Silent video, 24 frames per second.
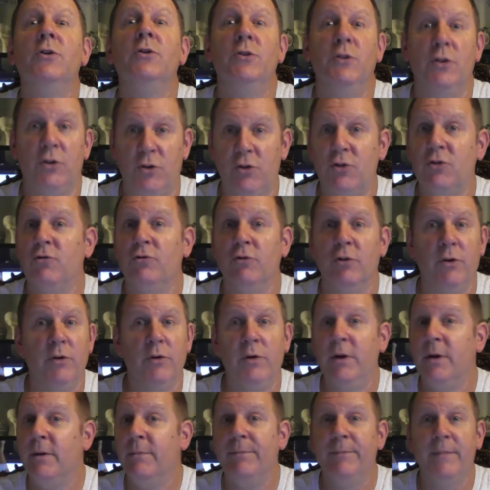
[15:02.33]
just
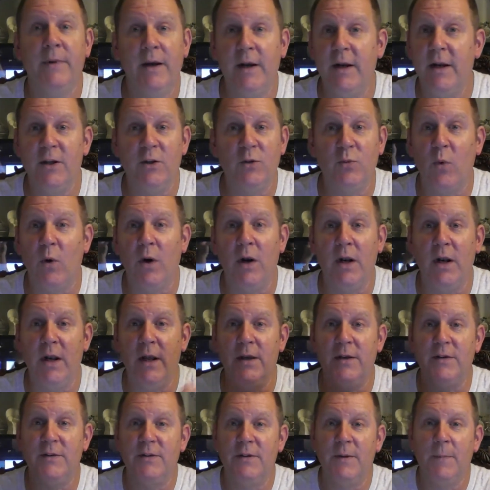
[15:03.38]
screwed. It is what it
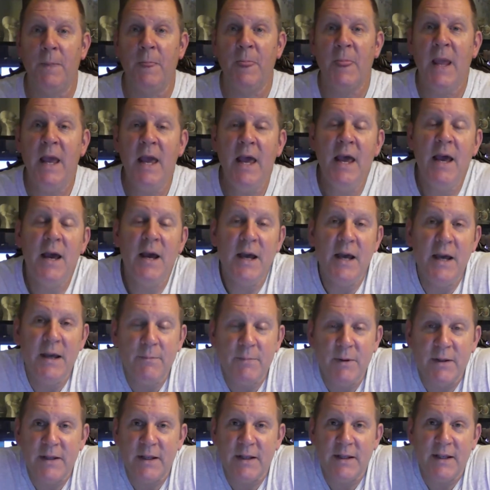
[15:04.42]
is.
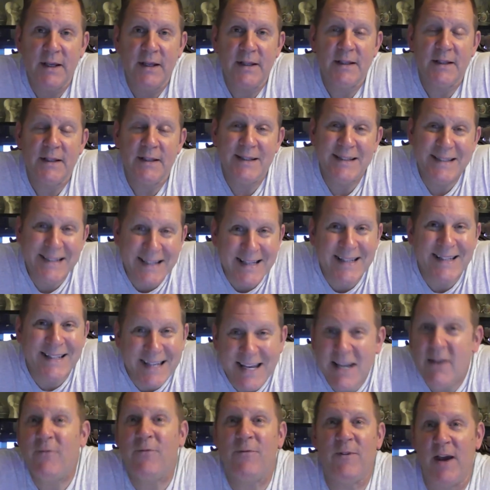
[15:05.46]
But the, the, the
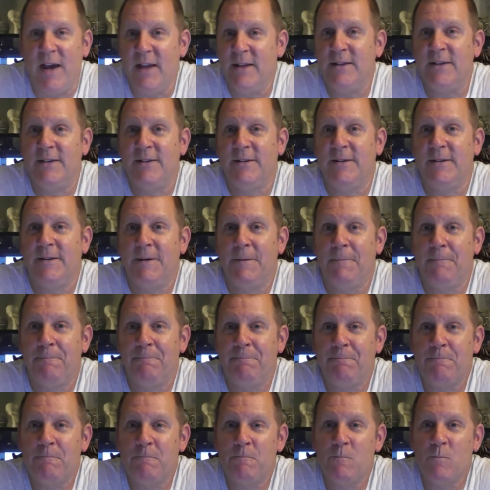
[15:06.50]
defense,
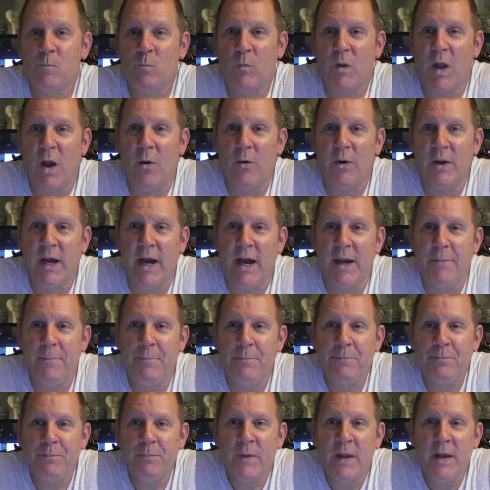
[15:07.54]
okay,
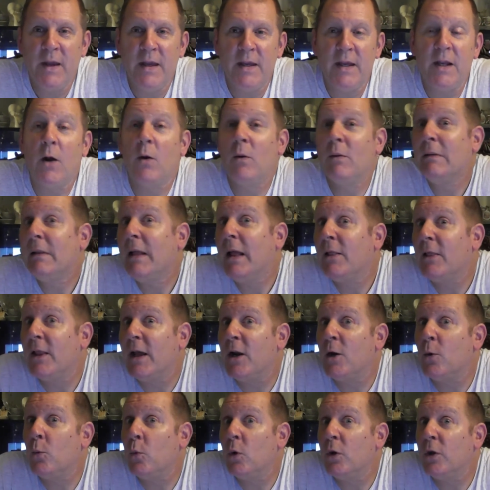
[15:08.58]
you know,
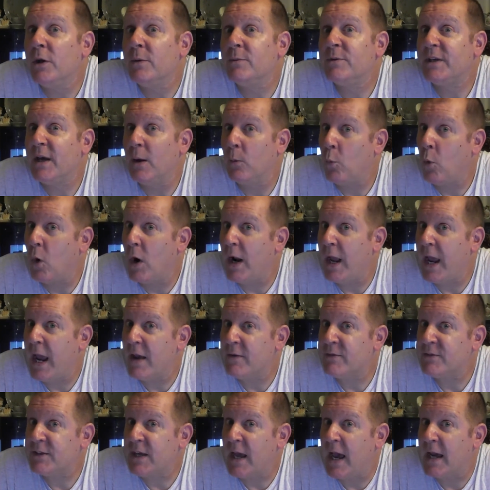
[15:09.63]
Leonard Williams had one and a
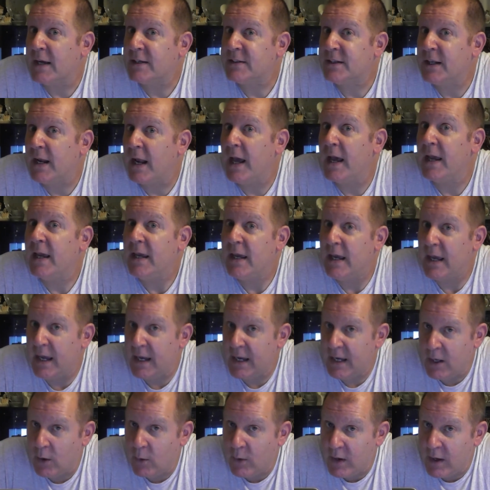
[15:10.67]
half sacks today. He,
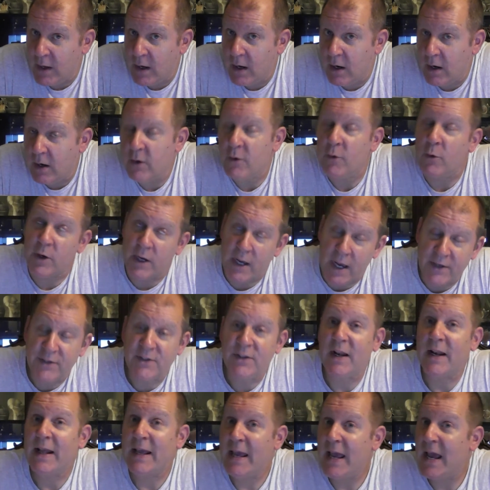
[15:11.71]
you know, uh,
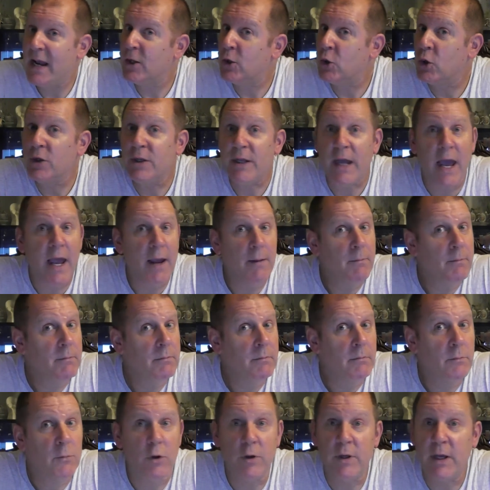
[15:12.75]
yesterday he had a good game.
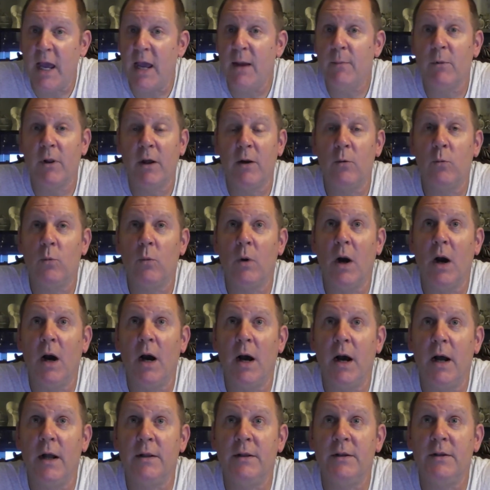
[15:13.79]
Good game. Leonard,
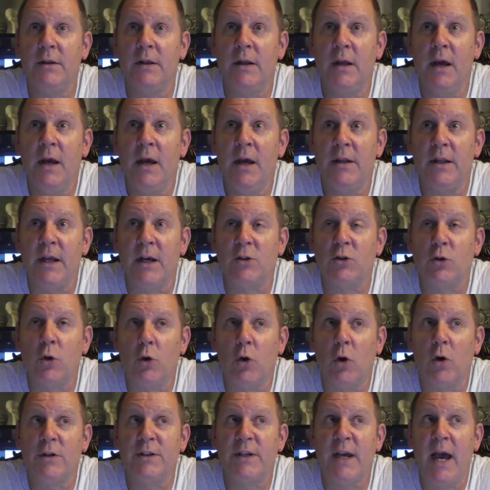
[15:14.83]
uh, Dexter
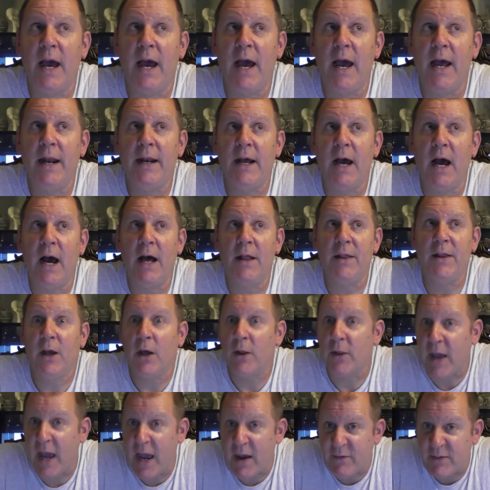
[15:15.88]
Lawrence had uh, the
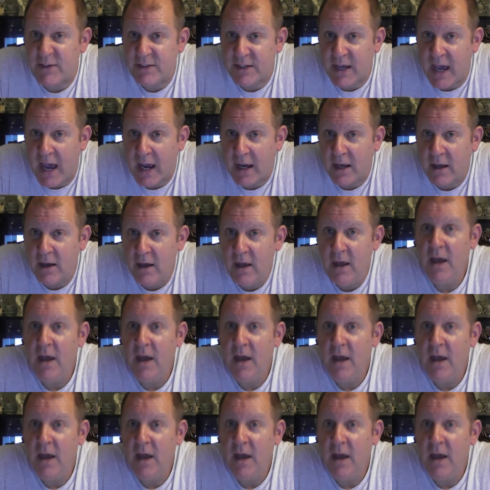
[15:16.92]
other half a sack.